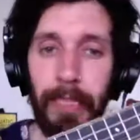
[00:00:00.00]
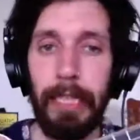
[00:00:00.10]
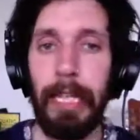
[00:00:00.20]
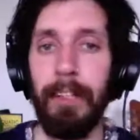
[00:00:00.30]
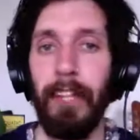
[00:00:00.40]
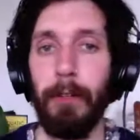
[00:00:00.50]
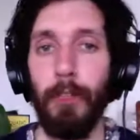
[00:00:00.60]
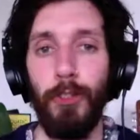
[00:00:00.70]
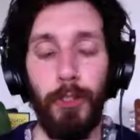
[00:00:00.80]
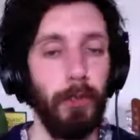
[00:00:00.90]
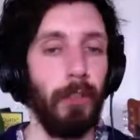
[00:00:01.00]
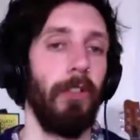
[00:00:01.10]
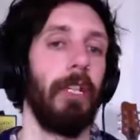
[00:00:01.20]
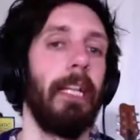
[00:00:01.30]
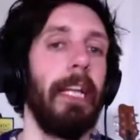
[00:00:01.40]
And that's how you tune your
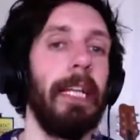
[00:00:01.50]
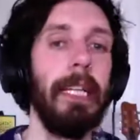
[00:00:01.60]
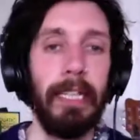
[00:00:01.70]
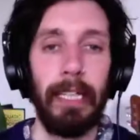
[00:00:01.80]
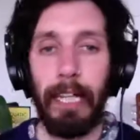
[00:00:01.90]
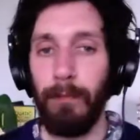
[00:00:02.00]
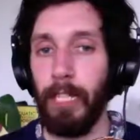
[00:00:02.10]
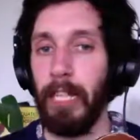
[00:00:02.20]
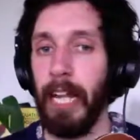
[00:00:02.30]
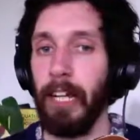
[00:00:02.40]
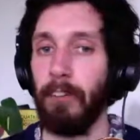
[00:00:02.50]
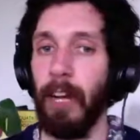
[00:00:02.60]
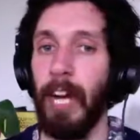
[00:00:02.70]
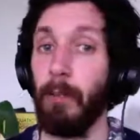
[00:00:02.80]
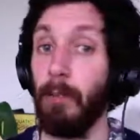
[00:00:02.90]
ukulele. If you need an
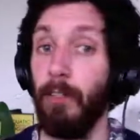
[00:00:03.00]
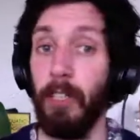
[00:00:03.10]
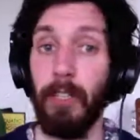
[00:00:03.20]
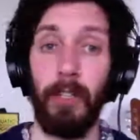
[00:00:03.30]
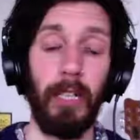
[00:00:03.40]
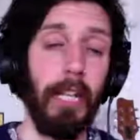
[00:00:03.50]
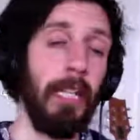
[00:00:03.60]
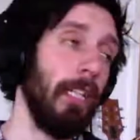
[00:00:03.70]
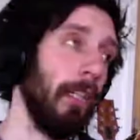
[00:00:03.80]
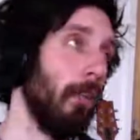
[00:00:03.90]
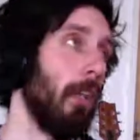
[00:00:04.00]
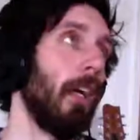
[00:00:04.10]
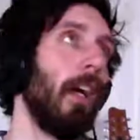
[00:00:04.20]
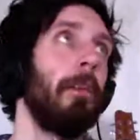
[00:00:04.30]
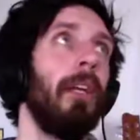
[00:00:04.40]
extra hand with tuning your ukulele, you
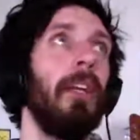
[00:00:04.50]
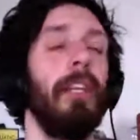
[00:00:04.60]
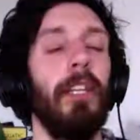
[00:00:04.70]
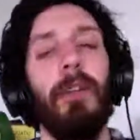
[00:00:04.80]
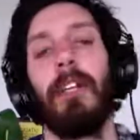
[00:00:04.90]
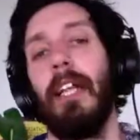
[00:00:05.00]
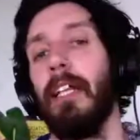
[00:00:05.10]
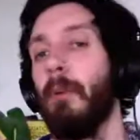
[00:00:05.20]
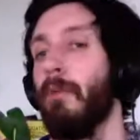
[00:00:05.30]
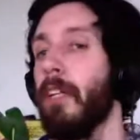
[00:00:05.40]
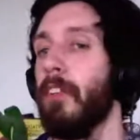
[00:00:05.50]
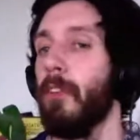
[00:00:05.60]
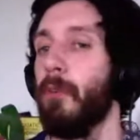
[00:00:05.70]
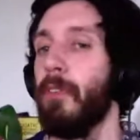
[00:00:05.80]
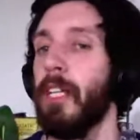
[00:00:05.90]
look up Ukulele with
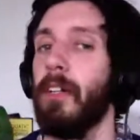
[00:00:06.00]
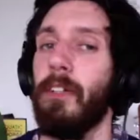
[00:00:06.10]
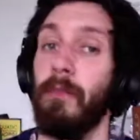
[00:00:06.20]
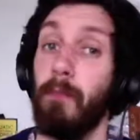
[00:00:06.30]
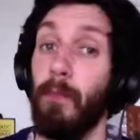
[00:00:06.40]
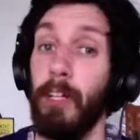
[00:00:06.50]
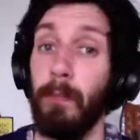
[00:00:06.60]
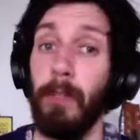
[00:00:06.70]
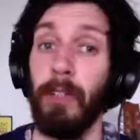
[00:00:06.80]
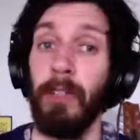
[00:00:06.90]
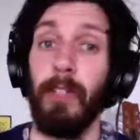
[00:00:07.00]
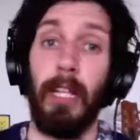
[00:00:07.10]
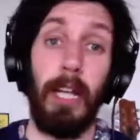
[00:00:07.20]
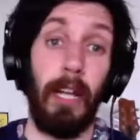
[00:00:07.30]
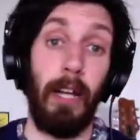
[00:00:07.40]
Sophie on Facebook.
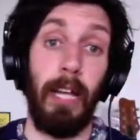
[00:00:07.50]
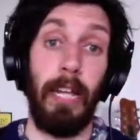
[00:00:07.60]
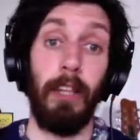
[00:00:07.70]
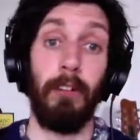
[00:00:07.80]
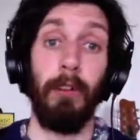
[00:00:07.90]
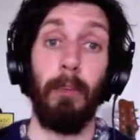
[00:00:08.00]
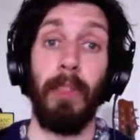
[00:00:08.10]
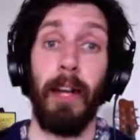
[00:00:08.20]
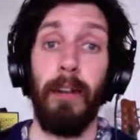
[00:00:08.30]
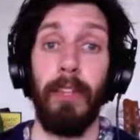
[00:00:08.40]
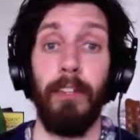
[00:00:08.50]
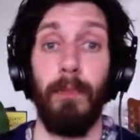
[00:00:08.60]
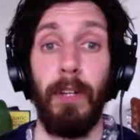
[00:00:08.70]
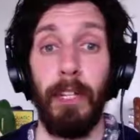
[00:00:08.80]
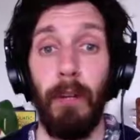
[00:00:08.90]
In the group there's
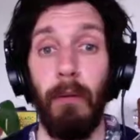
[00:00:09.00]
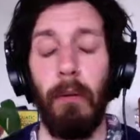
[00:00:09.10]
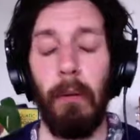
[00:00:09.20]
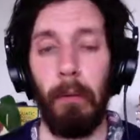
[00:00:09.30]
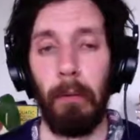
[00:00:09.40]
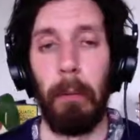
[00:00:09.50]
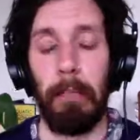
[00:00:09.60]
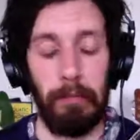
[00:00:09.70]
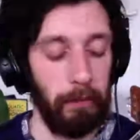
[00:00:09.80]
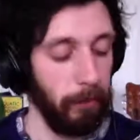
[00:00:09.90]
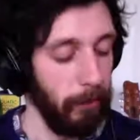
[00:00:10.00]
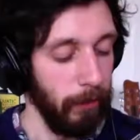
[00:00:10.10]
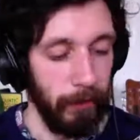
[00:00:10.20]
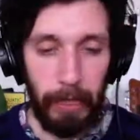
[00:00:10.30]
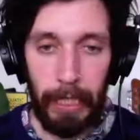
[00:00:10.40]
a video all about it.
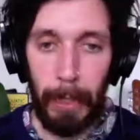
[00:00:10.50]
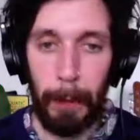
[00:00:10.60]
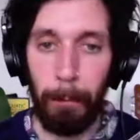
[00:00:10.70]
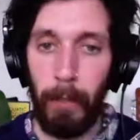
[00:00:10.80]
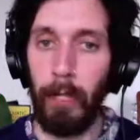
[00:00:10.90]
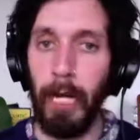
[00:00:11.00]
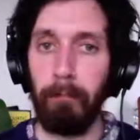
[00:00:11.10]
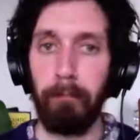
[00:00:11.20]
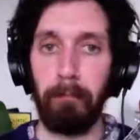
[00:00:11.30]
Okay.